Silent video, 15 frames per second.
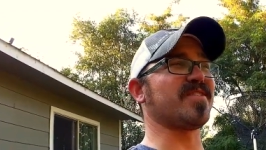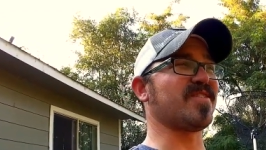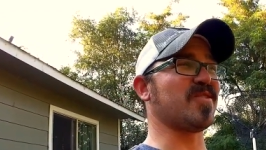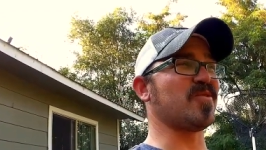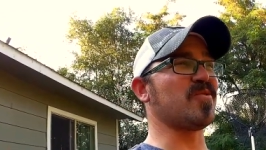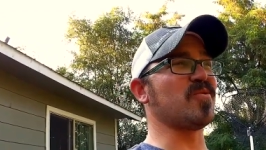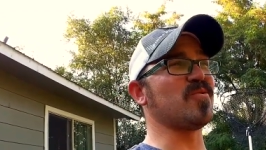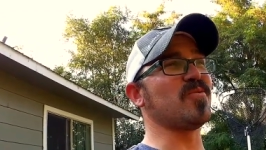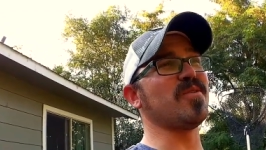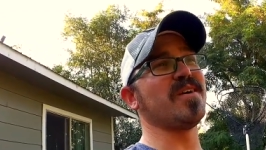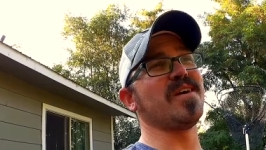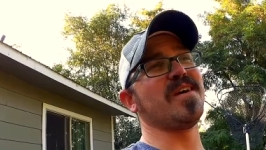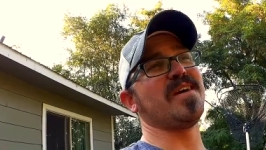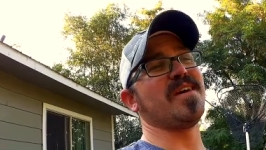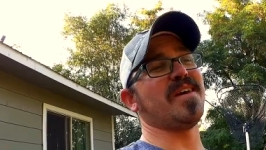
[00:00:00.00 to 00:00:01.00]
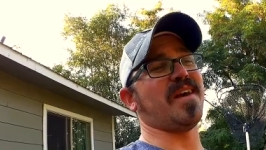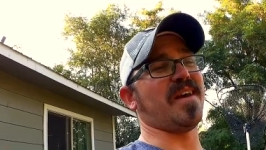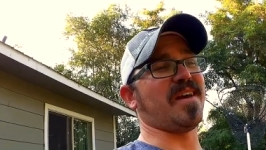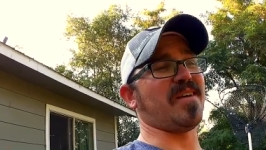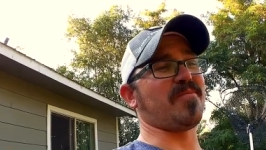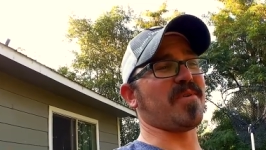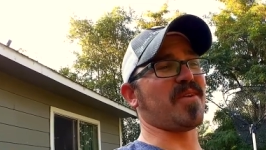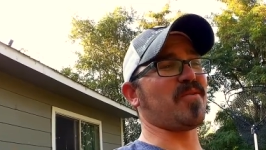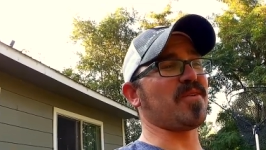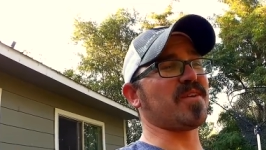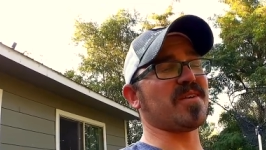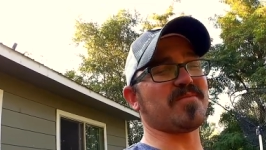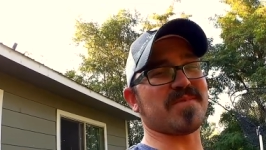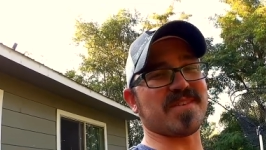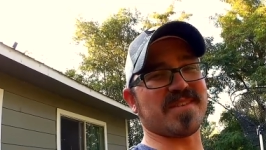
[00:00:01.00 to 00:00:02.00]
Two, um, it only
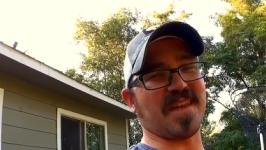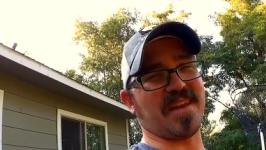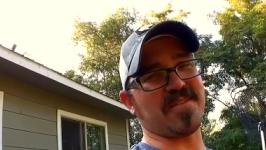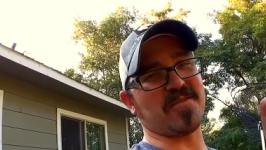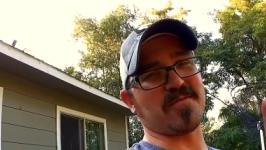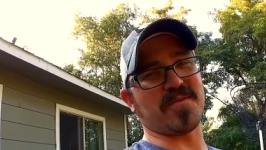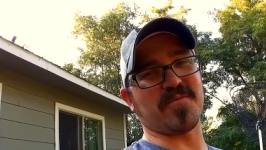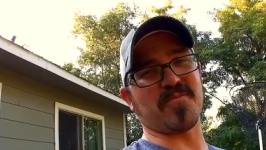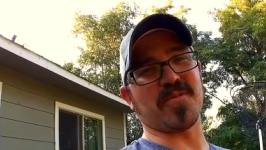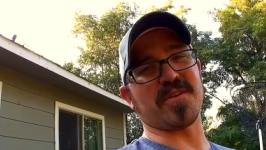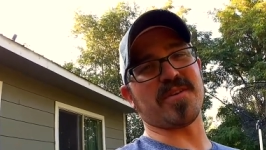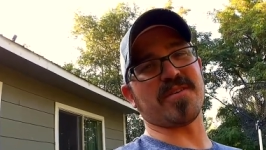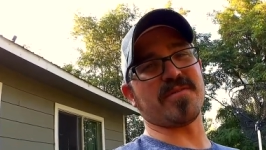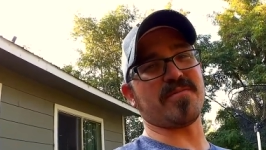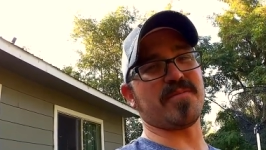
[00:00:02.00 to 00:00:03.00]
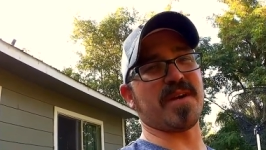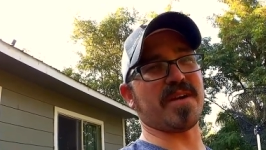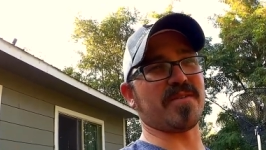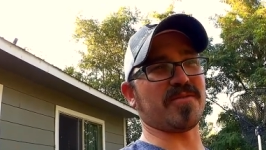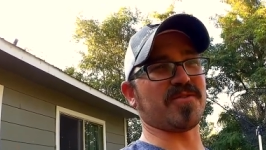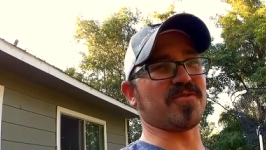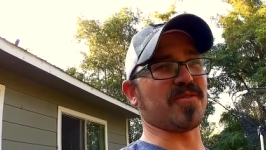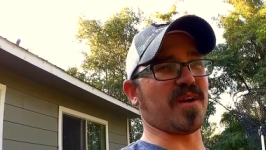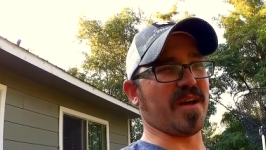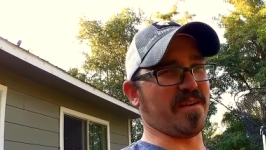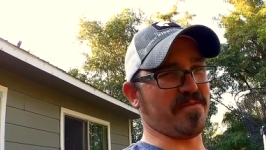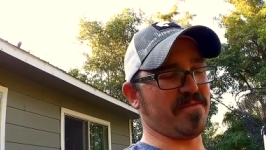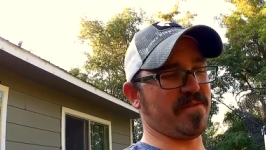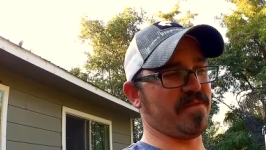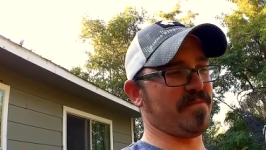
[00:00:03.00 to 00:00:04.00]
comes standard with one pedal
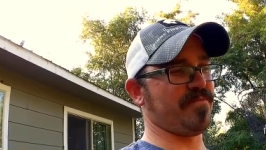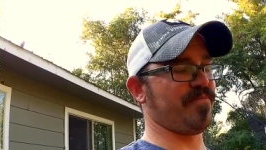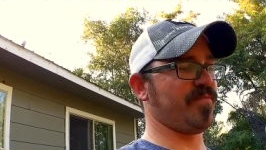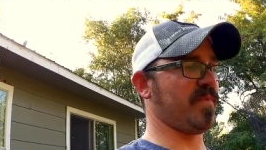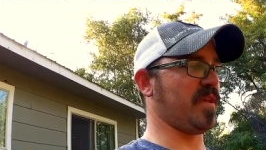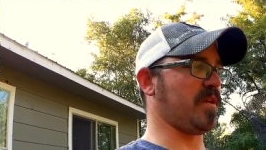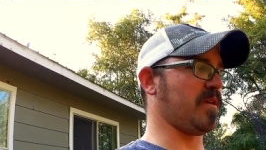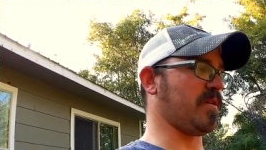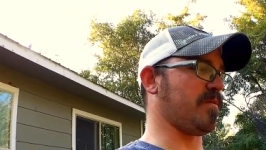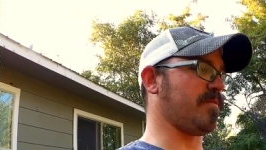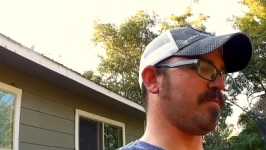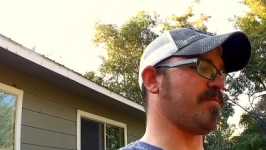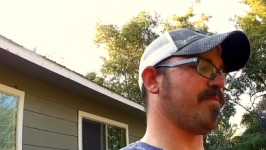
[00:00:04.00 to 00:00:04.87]
drive. Um,